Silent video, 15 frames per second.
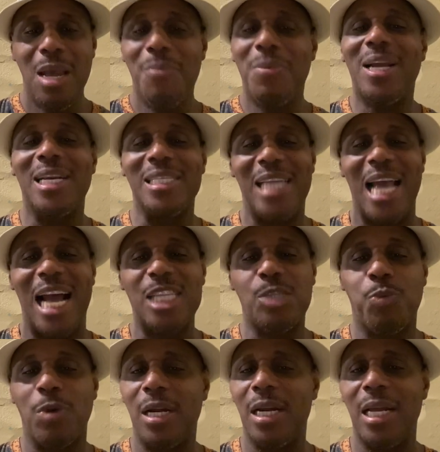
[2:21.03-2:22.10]
Because that's
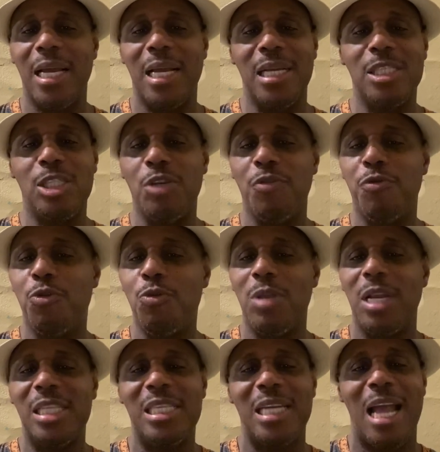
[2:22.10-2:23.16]
what it is. If you
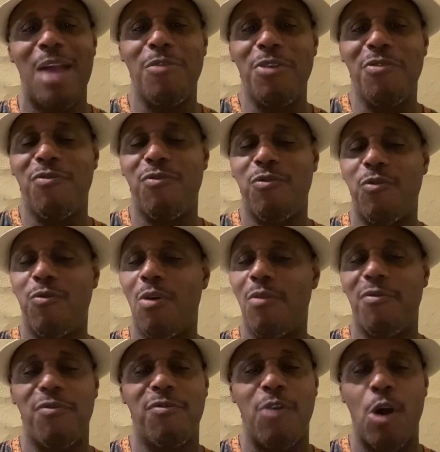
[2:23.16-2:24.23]
listen to every
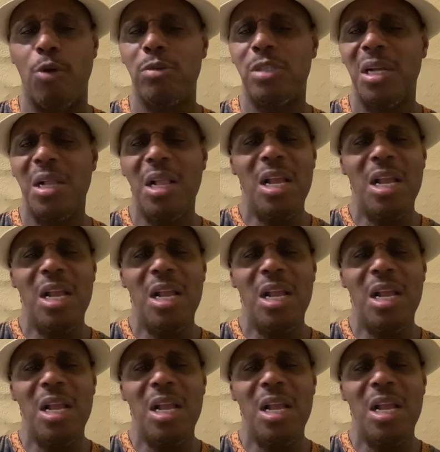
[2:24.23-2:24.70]
verse,